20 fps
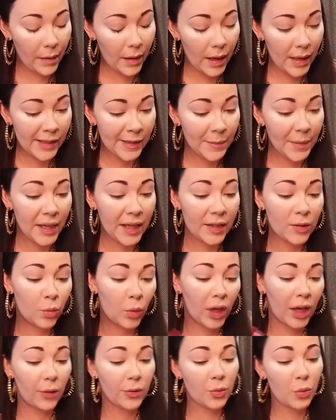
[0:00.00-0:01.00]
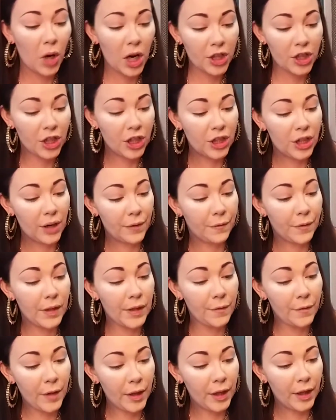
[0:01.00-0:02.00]
Is because when I was watching
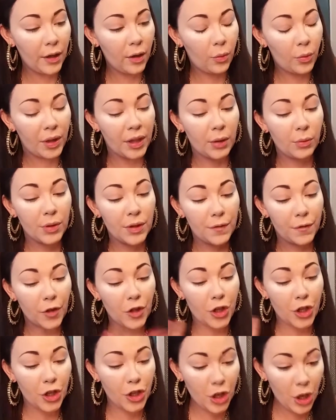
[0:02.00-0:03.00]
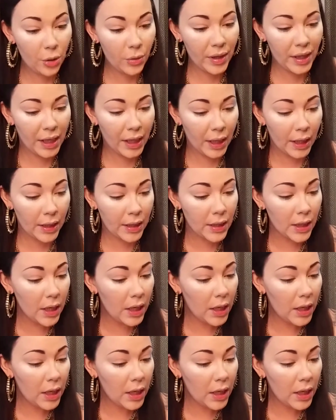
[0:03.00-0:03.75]
Jeffree's video, when he was first showing it,